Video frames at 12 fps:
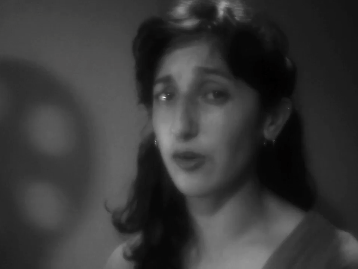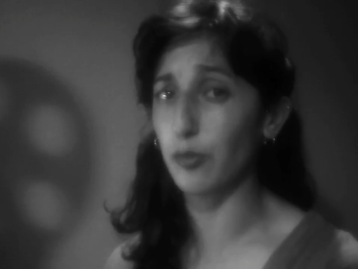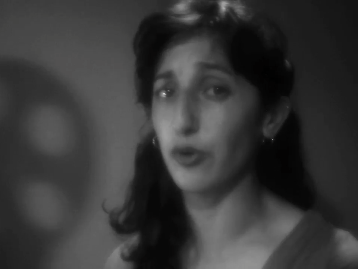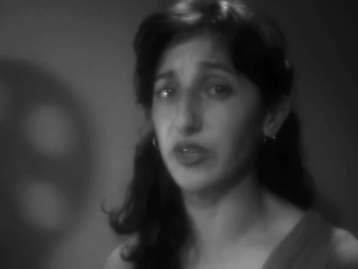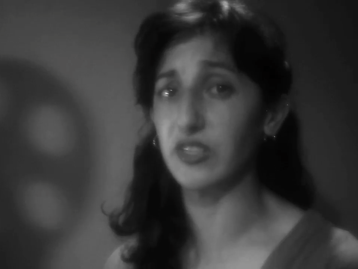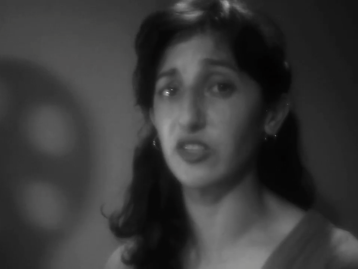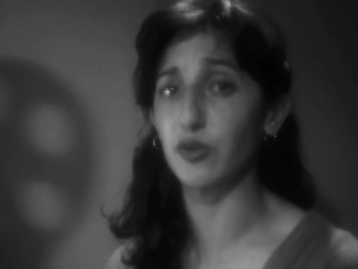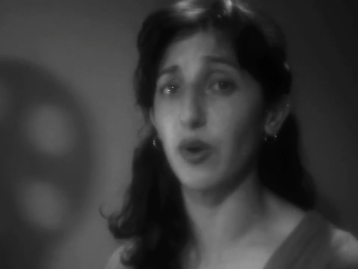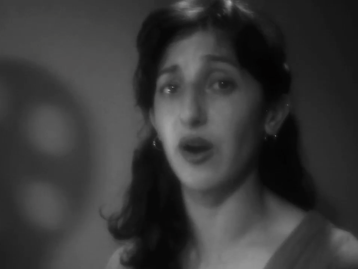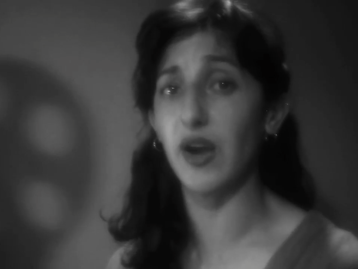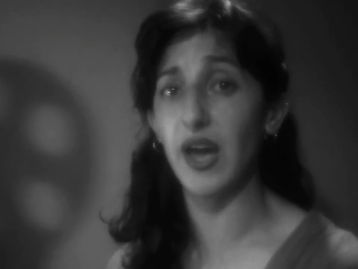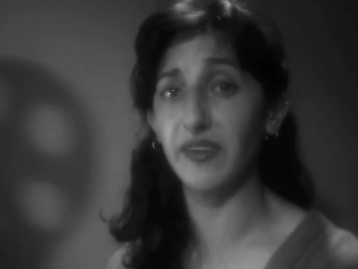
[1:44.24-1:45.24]
appointed to
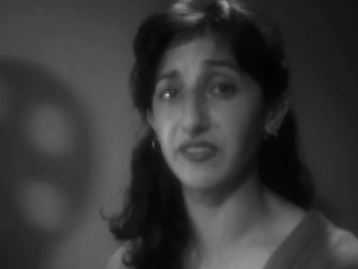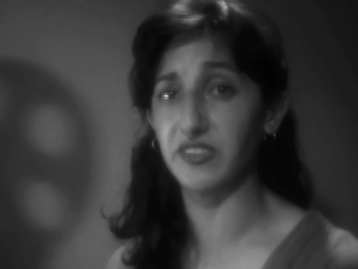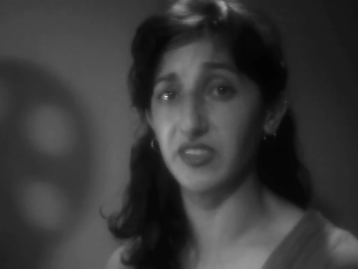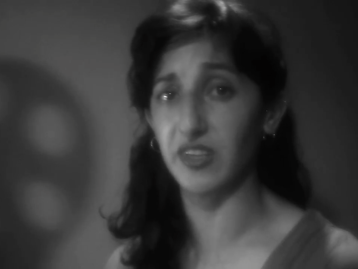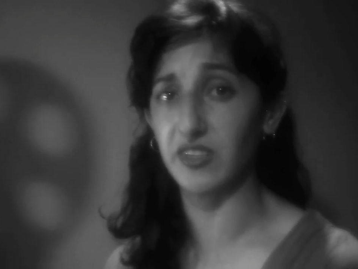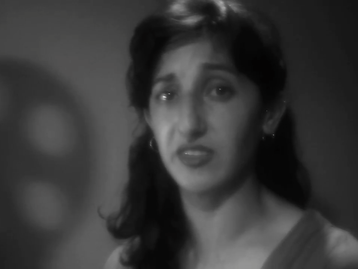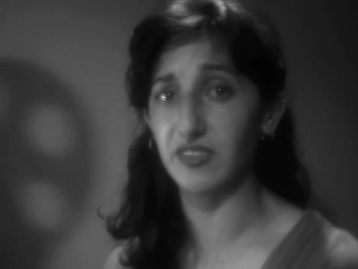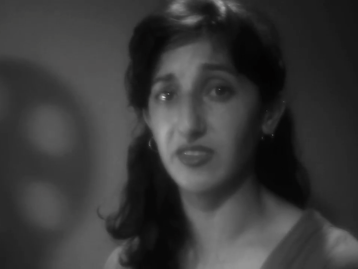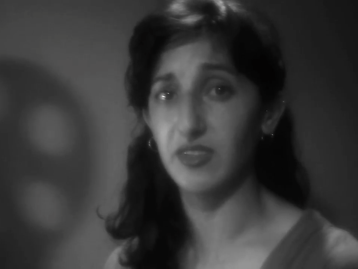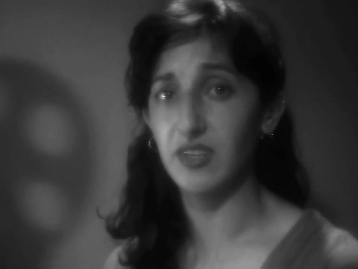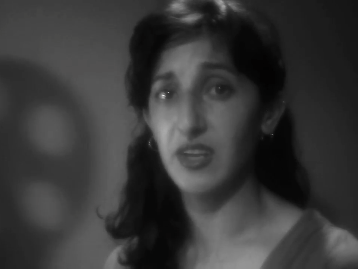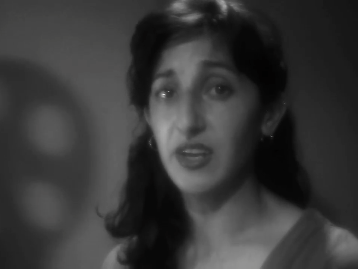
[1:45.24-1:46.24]
our adversaries,
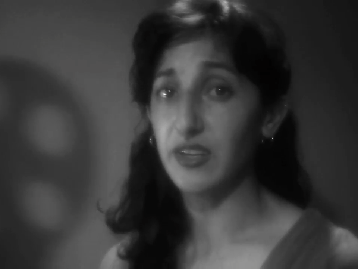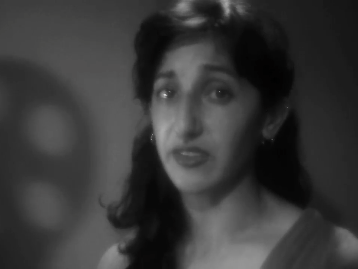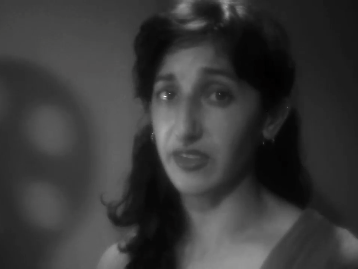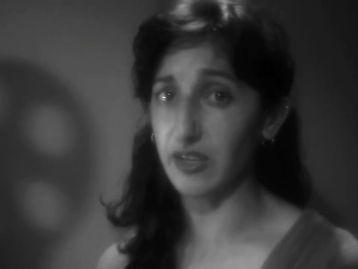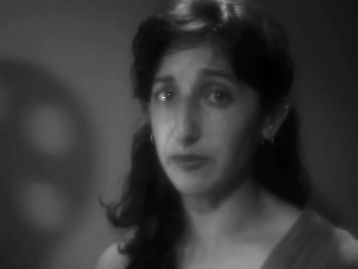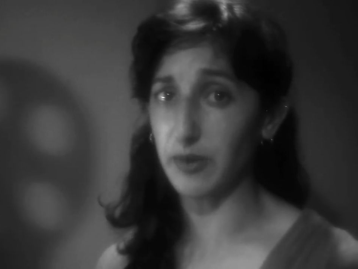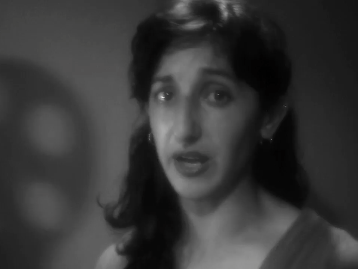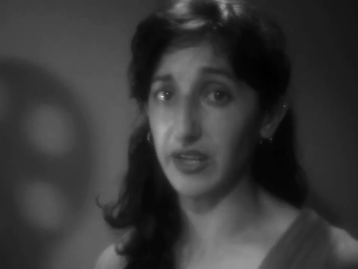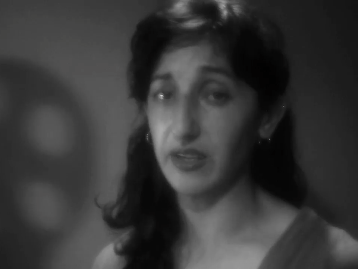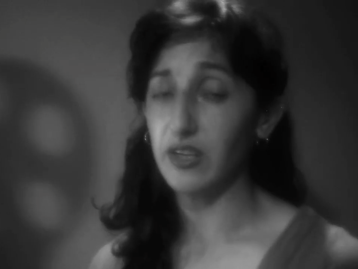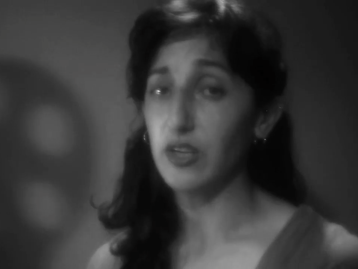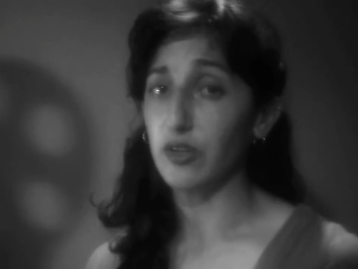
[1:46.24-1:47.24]
thereby
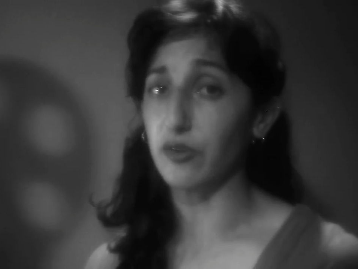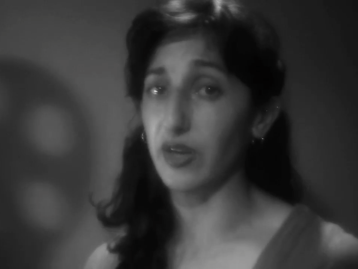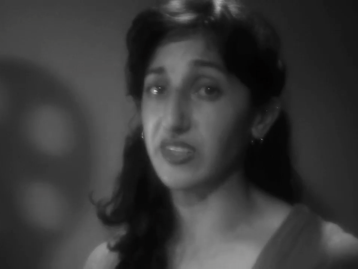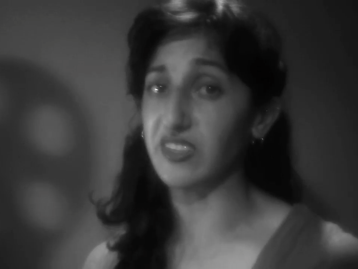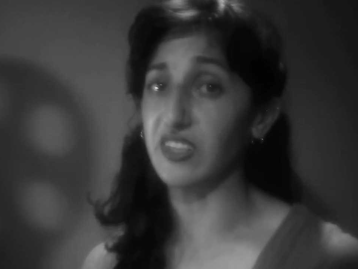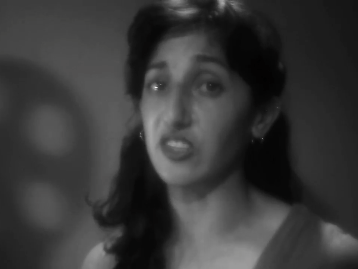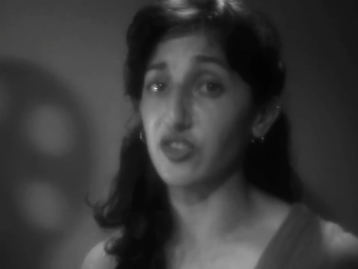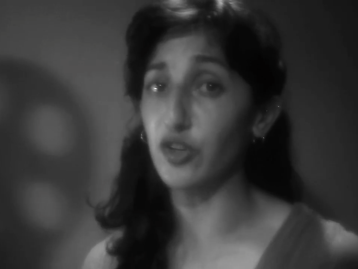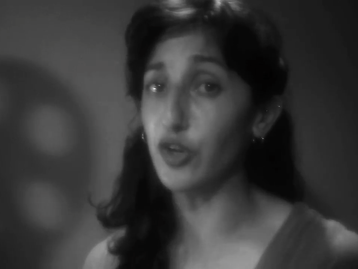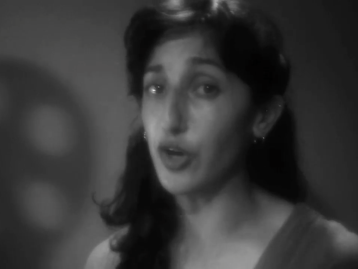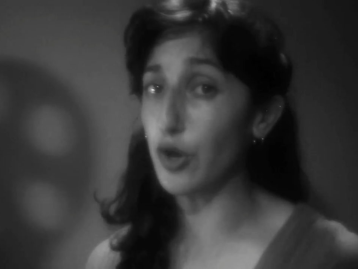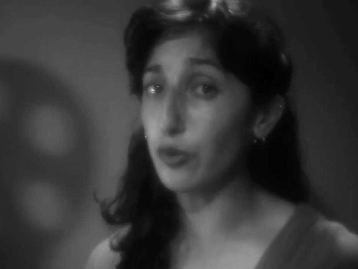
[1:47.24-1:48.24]
granting us
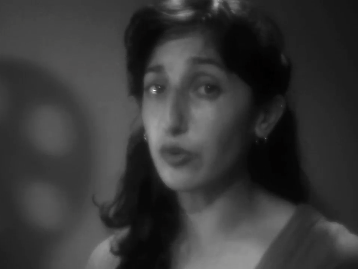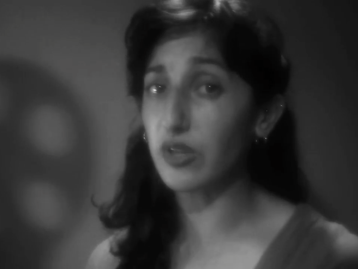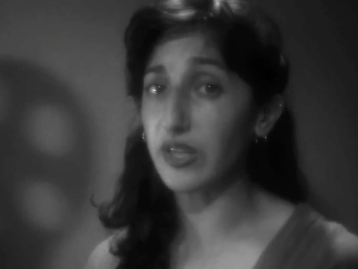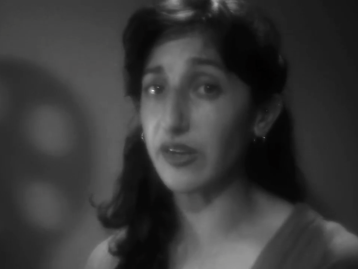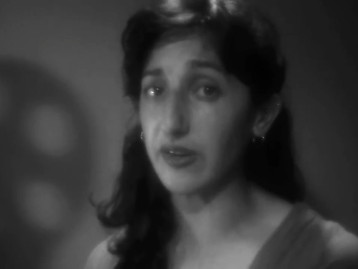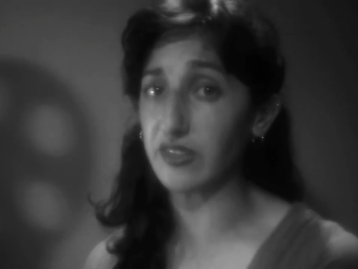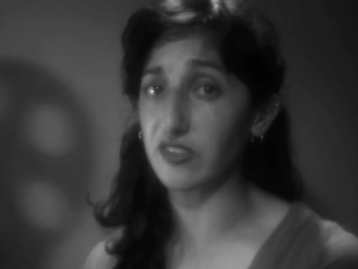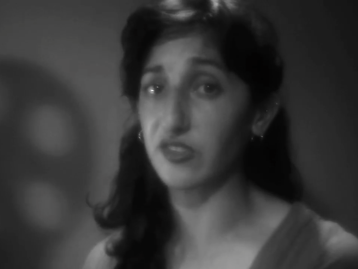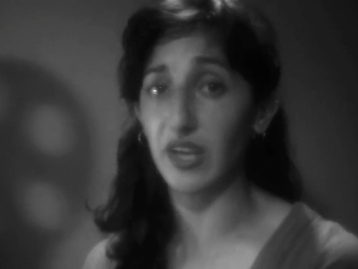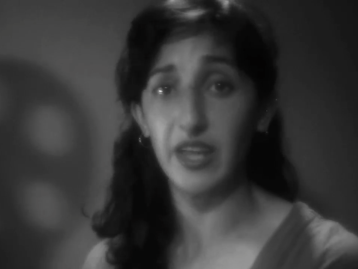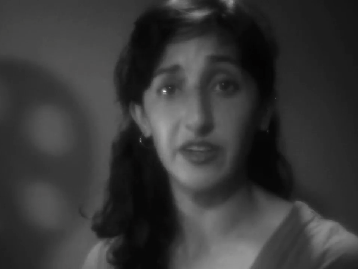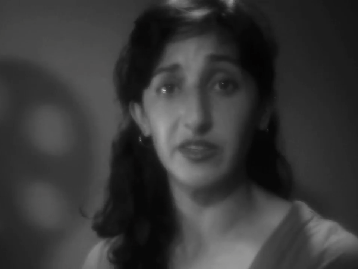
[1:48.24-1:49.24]
no clearance
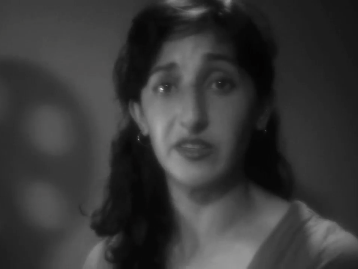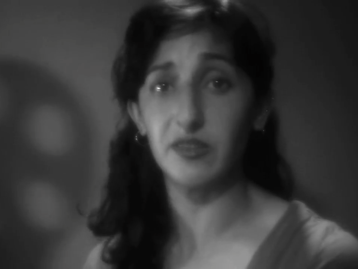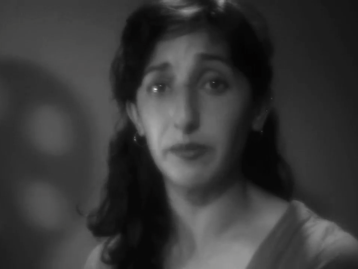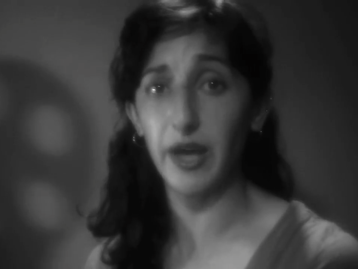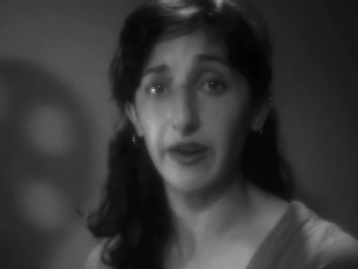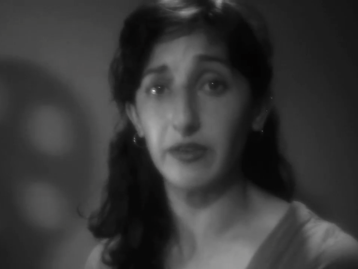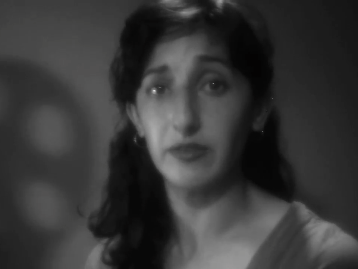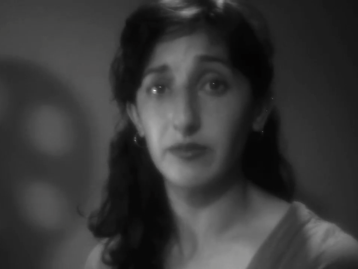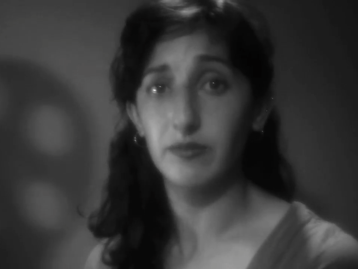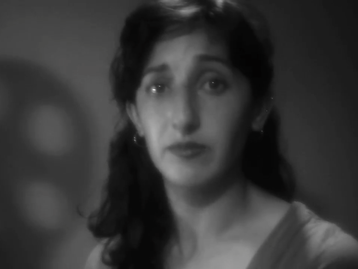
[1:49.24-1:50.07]
to enter into battle.